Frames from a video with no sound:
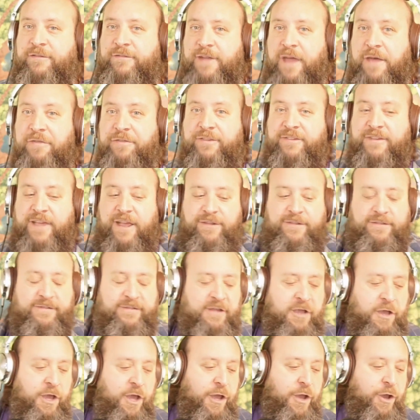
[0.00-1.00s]
Death says,
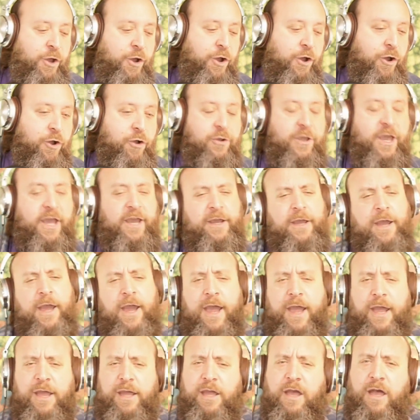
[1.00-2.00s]
okay,
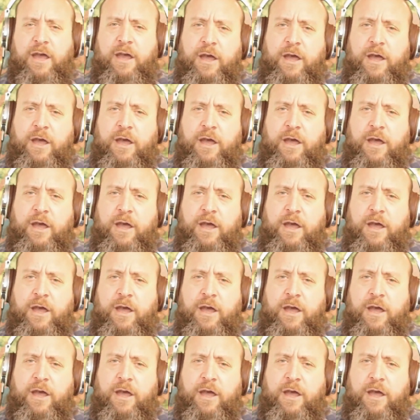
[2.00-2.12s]
hey,